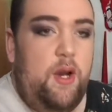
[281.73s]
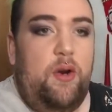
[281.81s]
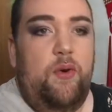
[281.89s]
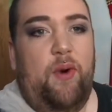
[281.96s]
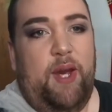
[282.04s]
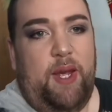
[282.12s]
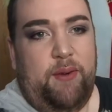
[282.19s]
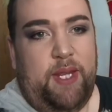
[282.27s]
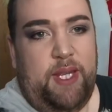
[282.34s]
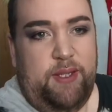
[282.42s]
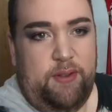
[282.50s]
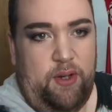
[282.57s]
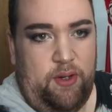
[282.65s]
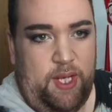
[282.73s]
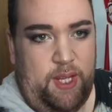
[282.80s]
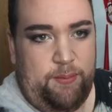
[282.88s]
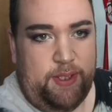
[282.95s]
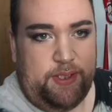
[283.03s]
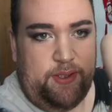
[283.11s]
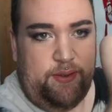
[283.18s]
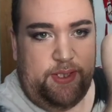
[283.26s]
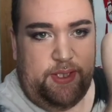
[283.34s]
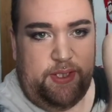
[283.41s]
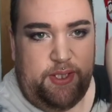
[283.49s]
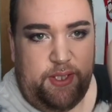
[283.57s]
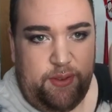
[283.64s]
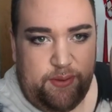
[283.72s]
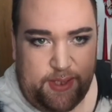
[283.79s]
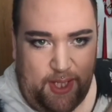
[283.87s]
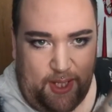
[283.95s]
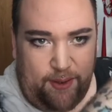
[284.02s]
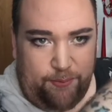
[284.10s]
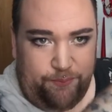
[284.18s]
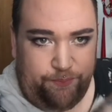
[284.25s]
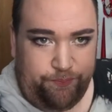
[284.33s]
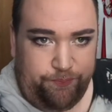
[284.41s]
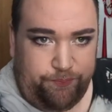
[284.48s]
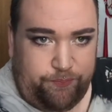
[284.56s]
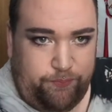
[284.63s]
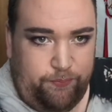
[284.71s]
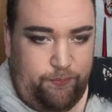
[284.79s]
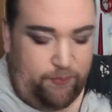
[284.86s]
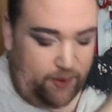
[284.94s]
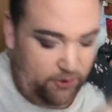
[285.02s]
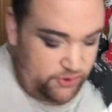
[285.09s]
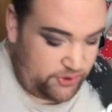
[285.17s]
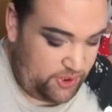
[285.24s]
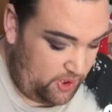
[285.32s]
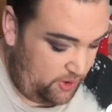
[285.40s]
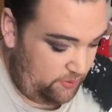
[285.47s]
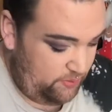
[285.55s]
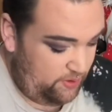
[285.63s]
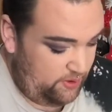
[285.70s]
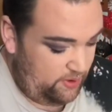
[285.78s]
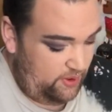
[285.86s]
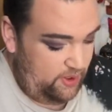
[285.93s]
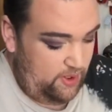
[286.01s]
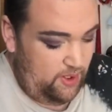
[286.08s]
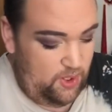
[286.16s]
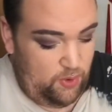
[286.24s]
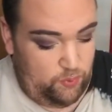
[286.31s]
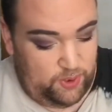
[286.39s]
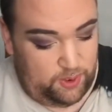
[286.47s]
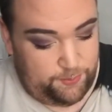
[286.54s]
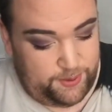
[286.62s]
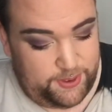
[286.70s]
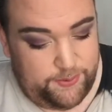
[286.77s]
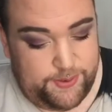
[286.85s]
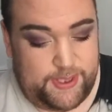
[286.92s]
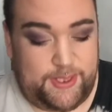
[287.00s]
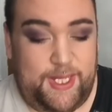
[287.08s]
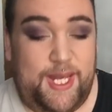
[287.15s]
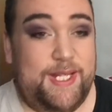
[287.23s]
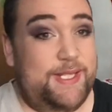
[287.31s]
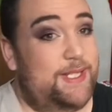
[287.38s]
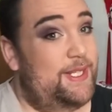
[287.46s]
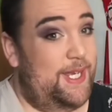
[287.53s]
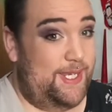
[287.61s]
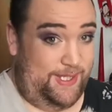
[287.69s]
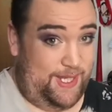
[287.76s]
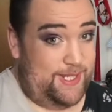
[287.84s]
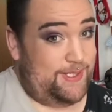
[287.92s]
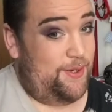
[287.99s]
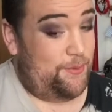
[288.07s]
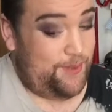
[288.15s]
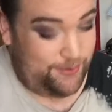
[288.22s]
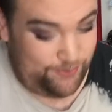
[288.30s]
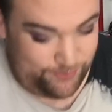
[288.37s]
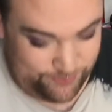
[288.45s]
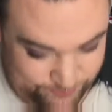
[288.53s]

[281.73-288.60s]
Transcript: Oh, I am keen, I am excited to use that. So, will I be using that? Yes, I will.